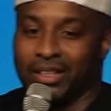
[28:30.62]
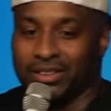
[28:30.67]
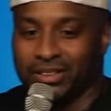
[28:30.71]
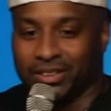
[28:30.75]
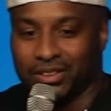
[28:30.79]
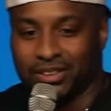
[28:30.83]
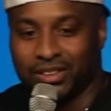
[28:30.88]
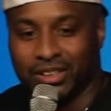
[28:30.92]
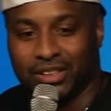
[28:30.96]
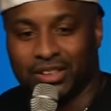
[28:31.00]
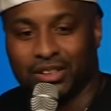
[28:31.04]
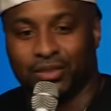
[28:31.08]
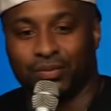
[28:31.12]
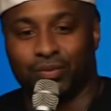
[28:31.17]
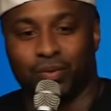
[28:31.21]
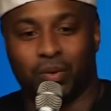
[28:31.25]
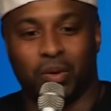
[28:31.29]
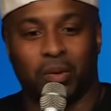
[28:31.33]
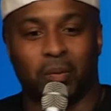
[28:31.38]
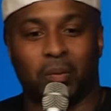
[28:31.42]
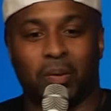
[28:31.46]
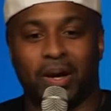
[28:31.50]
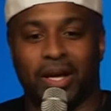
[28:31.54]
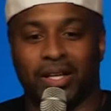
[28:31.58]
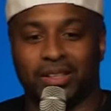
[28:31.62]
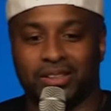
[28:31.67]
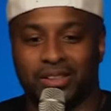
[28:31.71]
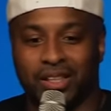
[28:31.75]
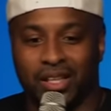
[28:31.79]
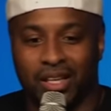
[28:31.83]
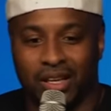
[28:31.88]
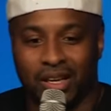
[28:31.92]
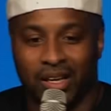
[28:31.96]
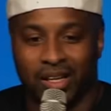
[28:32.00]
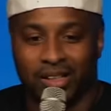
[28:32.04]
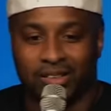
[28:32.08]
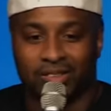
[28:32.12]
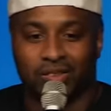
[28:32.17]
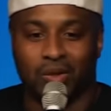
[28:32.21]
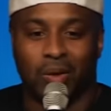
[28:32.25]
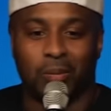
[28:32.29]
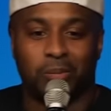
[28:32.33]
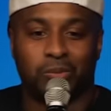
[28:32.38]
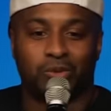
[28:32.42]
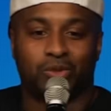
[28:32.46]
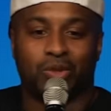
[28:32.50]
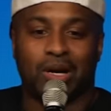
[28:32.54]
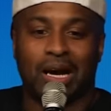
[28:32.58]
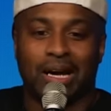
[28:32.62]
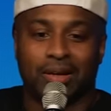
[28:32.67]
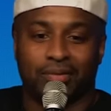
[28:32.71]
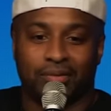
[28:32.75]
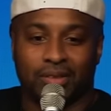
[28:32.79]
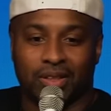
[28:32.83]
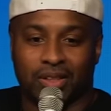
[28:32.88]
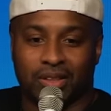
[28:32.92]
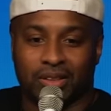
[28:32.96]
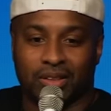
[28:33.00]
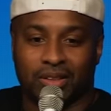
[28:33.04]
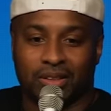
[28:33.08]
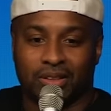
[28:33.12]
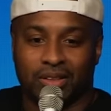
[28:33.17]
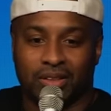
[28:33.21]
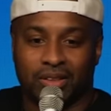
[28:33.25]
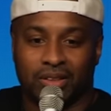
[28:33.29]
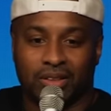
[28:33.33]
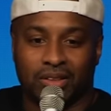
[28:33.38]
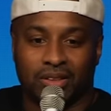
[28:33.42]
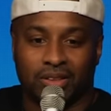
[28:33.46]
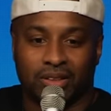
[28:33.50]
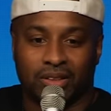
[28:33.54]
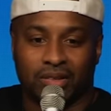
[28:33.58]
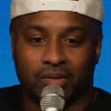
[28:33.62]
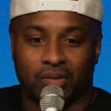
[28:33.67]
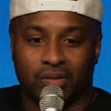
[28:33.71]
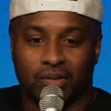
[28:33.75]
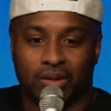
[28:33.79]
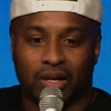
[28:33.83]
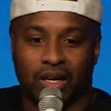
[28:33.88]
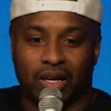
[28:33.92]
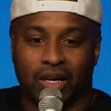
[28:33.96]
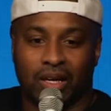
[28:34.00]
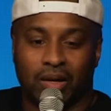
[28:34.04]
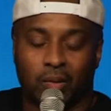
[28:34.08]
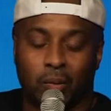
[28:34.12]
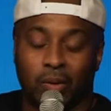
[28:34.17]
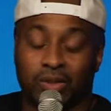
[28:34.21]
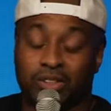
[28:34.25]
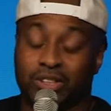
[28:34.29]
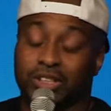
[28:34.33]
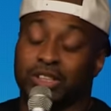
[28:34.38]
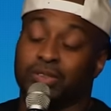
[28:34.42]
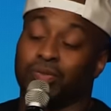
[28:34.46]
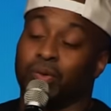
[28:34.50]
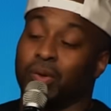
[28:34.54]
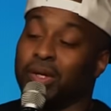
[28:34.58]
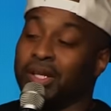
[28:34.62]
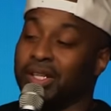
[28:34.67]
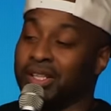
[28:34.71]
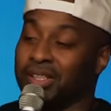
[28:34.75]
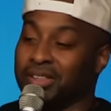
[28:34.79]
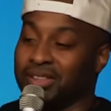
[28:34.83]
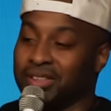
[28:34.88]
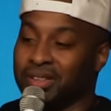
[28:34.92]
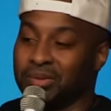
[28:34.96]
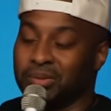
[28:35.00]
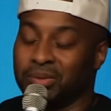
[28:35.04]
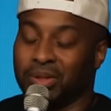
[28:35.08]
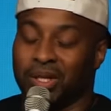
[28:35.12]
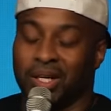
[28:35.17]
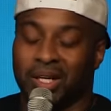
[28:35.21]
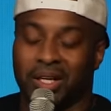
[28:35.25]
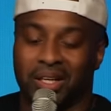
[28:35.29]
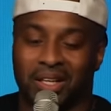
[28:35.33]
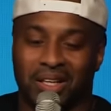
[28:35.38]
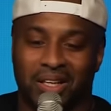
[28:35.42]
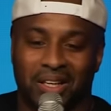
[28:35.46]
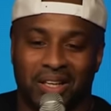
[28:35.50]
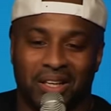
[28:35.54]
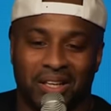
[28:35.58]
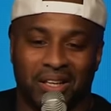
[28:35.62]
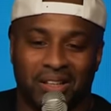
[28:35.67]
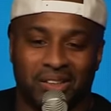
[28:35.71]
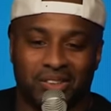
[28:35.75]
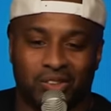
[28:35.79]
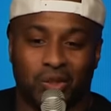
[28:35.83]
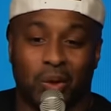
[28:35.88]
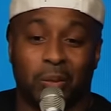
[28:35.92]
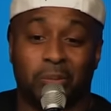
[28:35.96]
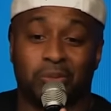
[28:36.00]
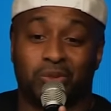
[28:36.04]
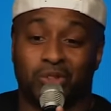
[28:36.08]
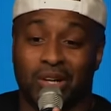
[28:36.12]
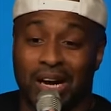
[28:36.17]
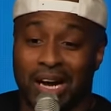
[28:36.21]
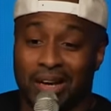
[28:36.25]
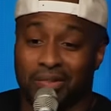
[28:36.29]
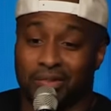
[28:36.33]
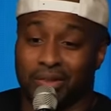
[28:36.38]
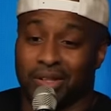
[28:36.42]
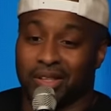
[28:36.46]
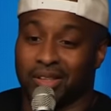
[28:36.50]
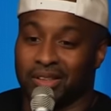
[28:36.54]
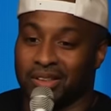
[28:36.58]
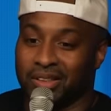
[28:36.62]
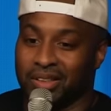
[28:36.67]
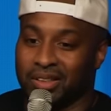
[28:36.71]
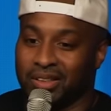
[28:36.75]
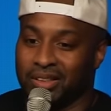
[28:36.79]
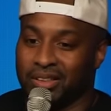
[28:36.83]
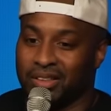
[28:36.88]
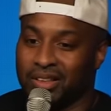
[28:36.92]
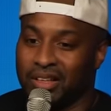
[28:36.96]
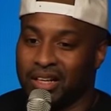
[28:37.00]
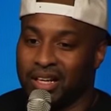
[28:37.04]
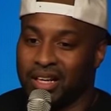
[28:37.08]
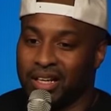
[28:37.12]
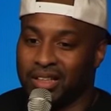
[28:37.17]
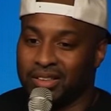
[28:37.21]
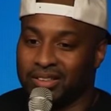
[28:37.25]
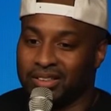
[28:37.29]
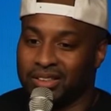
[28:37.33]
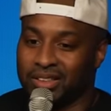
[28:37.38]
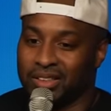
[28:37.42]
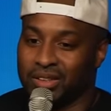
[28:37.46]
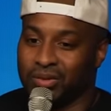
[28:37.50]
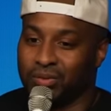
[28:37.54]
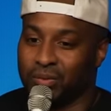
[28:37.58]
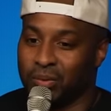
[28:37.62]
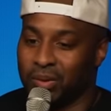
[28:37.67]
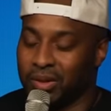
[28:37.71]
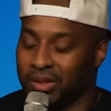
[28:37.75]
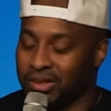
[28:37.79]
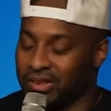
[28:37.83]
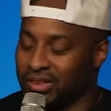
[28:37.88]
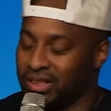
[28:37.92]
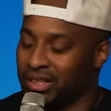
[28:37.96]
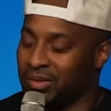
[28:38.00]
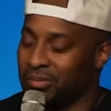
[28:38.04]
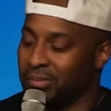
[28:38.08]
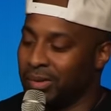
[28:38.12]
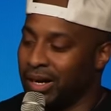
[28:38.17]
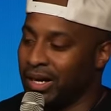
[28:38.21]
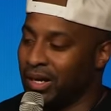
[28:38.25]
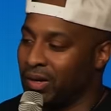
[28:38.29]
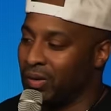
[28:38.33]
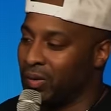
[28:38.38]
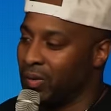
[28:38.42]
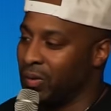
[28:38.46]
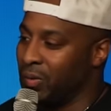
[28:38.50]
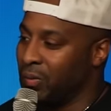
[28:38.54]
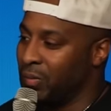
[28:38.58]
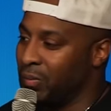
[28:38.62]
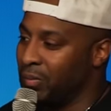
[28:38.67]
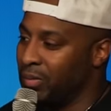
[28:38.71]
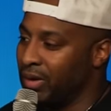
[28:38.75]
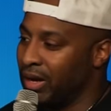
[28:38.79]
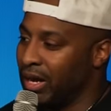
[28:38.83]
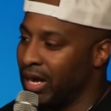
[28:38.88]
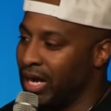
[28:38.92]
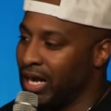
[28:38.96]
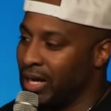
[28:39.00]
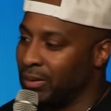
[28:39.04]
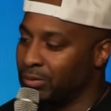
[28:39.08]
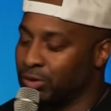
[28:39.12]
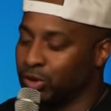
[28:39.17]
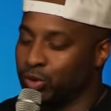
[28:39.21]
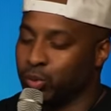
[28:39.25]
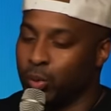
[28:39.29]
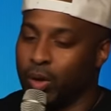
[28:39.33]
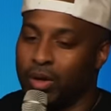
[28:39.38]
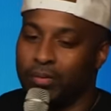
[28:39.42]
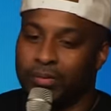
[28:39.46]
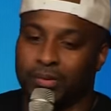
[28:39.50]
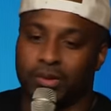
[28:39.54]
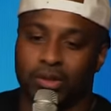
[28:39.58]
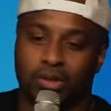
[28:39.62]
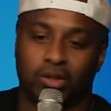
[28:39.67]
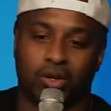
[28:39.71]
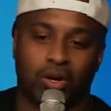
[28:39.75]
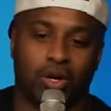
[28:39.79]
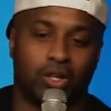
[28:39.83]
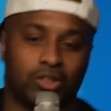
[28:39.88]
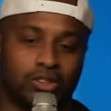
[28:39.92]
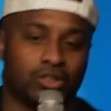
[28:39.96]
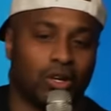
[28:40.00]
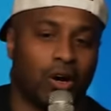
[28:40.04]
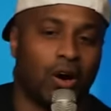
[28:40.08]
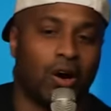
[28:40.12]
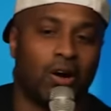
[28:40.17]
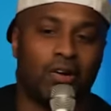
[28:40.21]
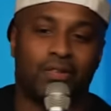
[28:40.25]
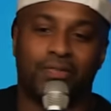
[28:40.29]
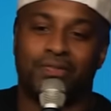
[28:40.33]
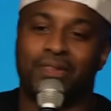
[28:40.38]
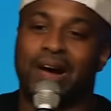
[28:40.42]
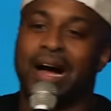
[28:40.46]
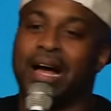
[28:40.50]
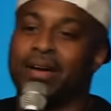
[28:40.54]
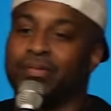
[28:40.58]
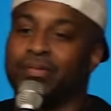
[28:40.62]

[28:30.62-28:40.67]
It's 64 West. So I'm driving, uh, well, 64 East, I'm sorry. So I'm driving uh, 64 East, getting back home, and I'm swerving across all five